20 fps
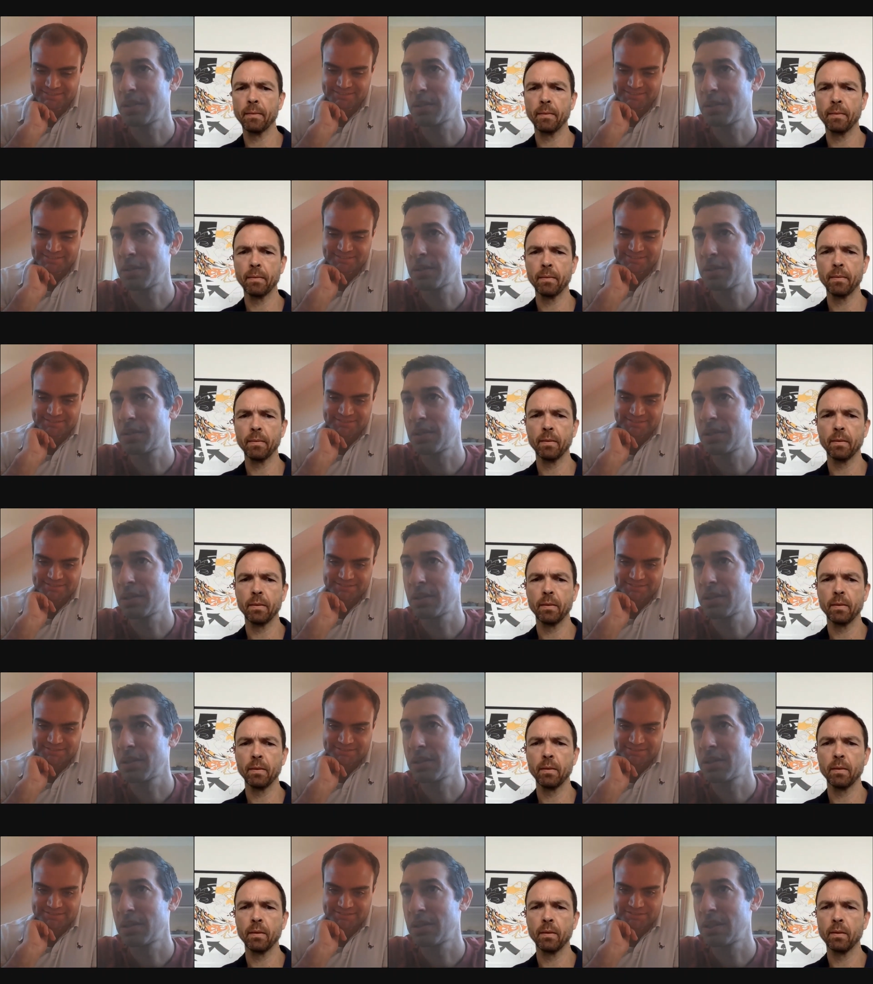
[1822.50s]

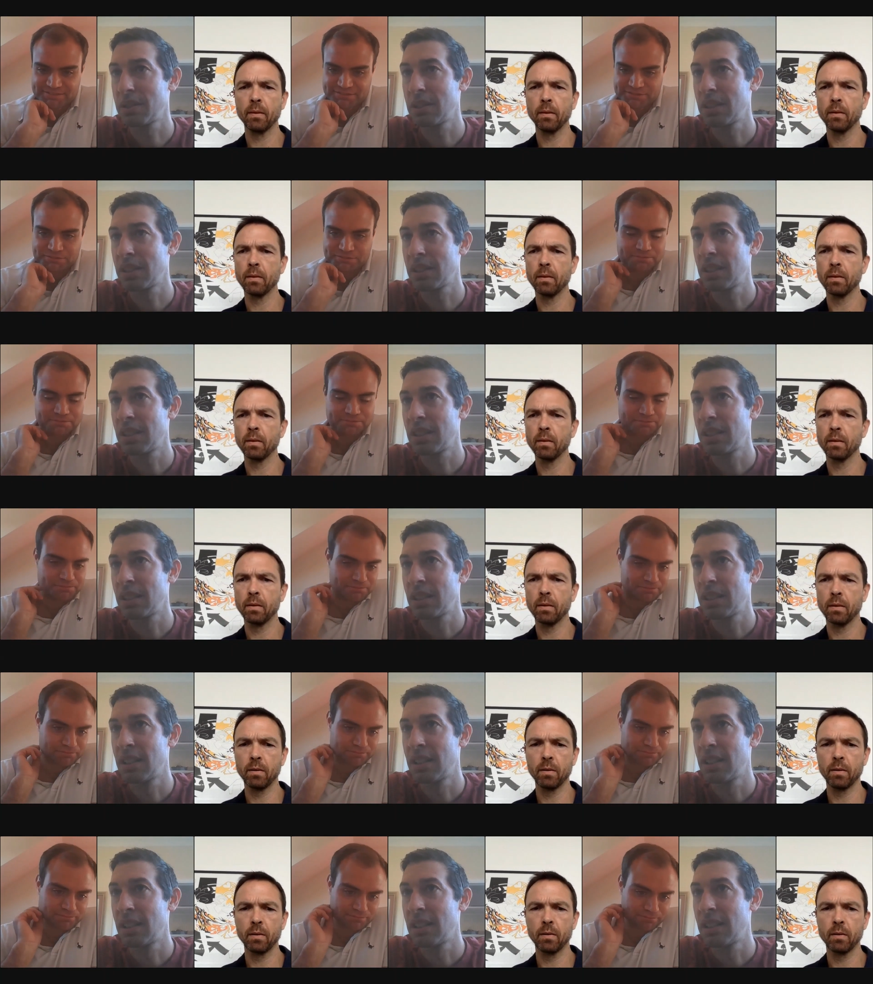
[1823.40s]

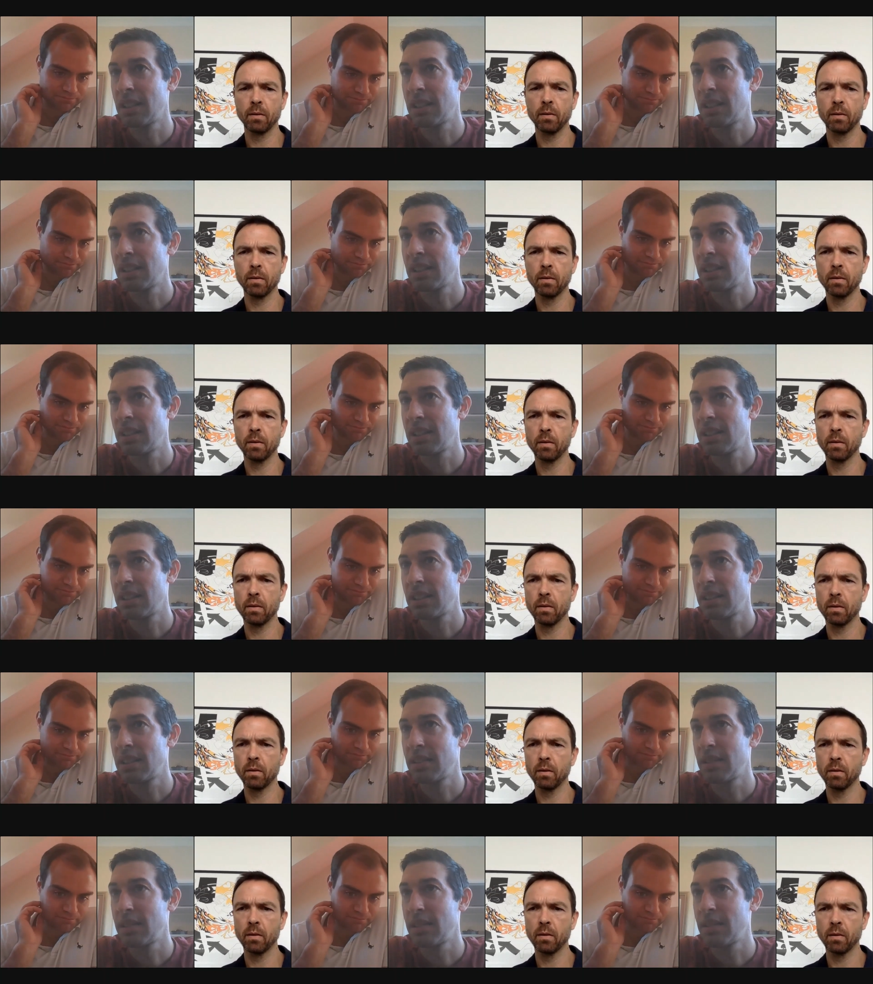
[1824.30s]

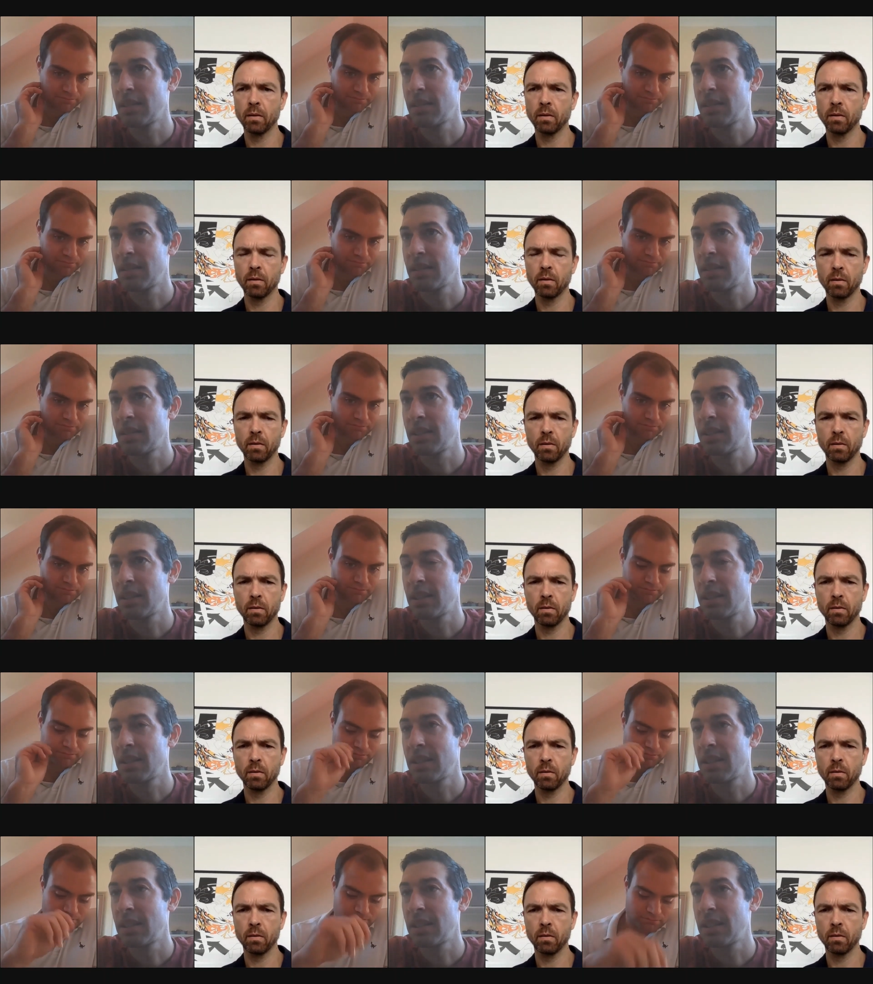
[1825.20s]

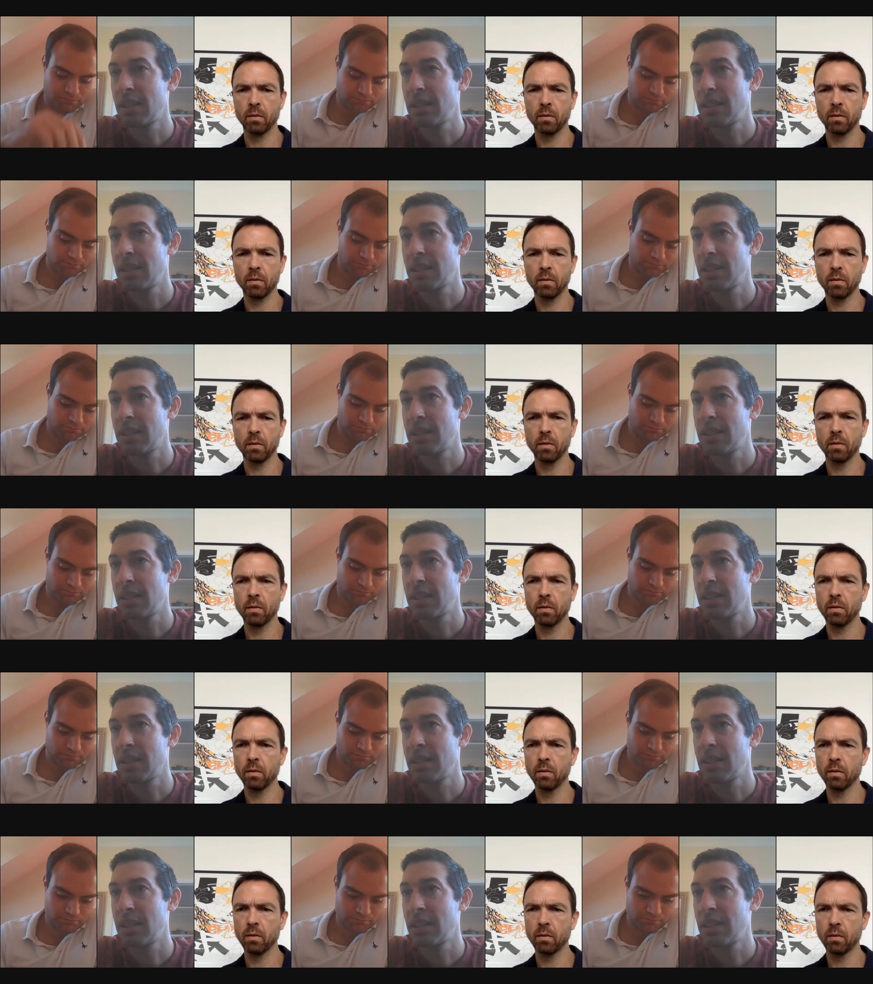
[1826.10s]

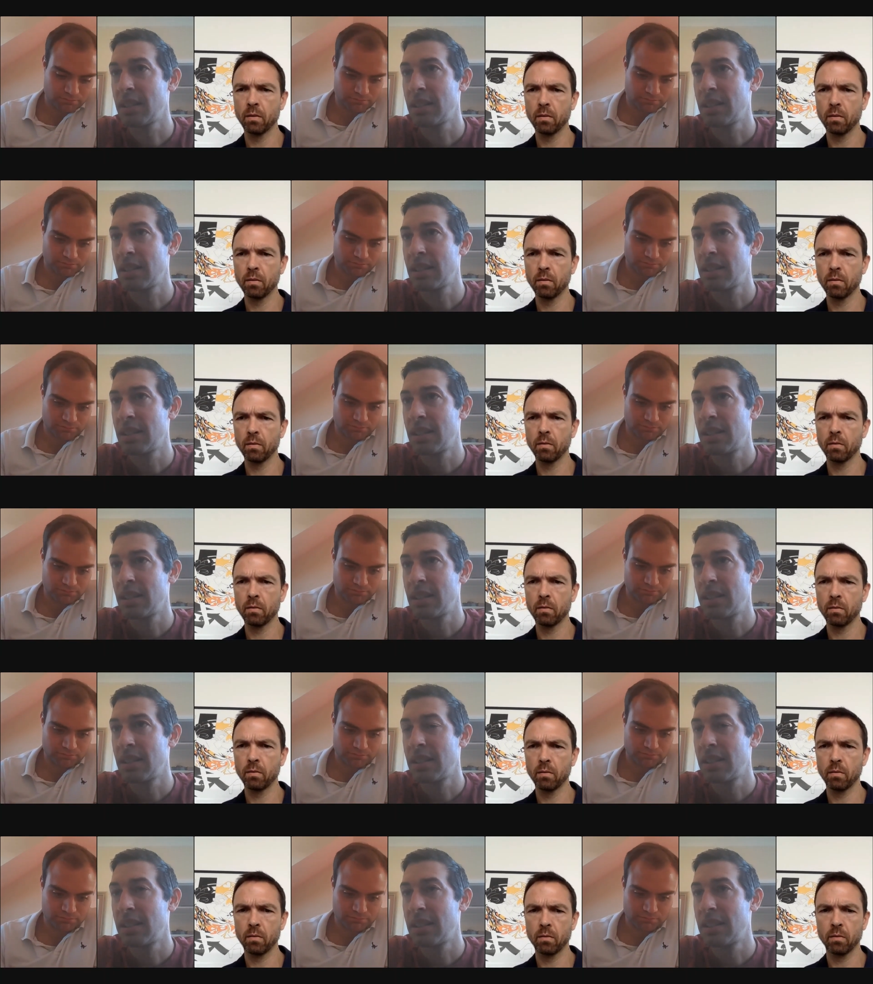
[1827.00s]
(no one is talking)